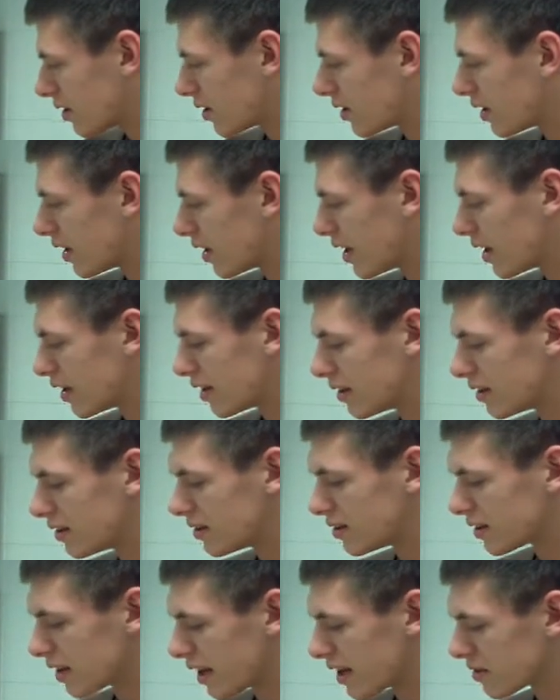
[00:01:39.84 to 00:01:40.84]
It
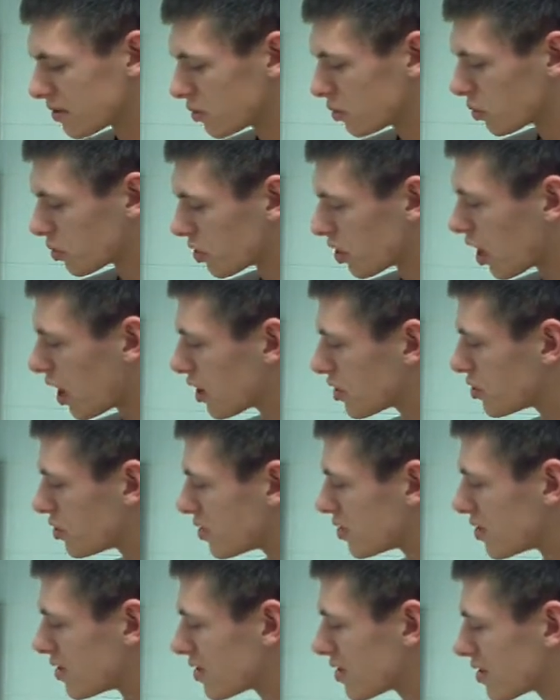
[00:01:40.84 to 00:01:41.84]
has little
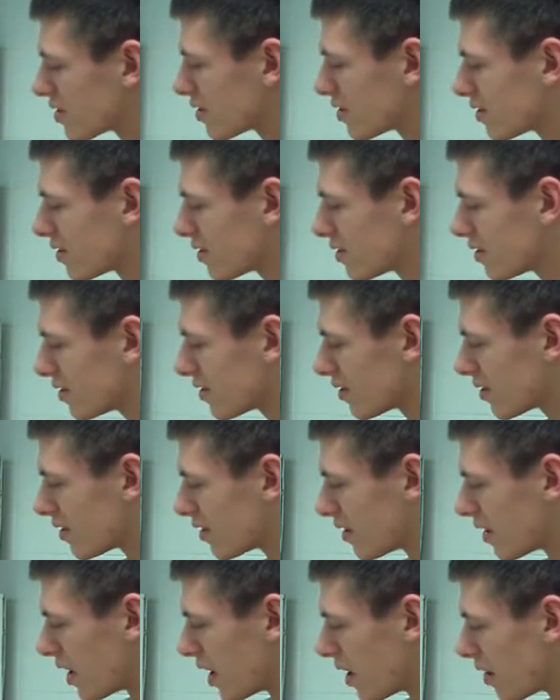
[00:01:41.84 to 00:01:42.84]
notches.
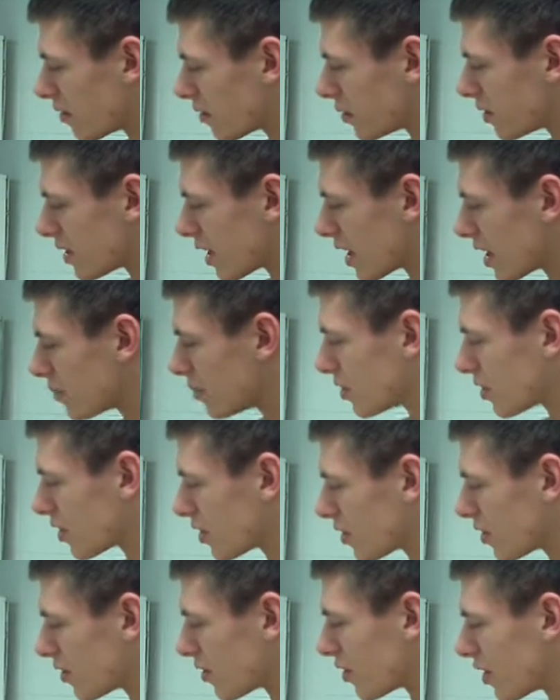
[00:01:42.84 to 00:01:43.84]
Every time you
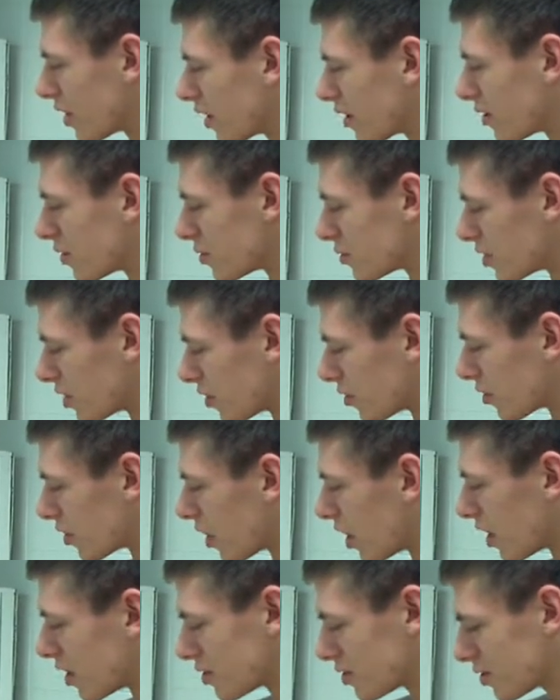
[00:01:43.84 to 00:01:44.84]
turn it around, there's another
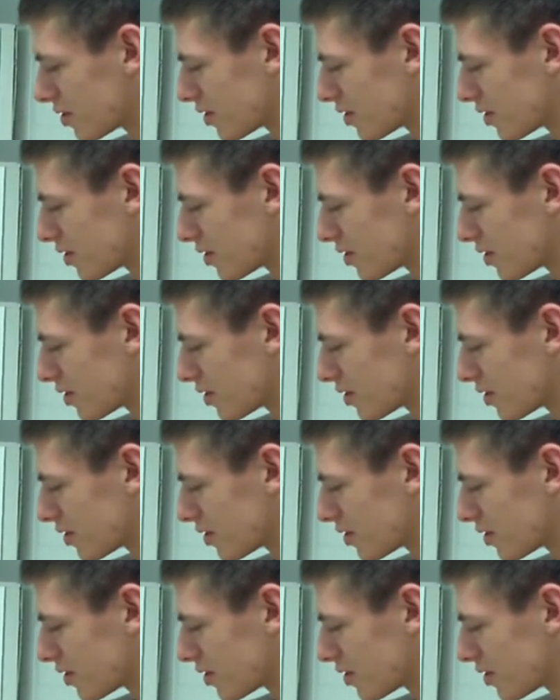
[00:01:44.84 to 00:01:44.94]
notch.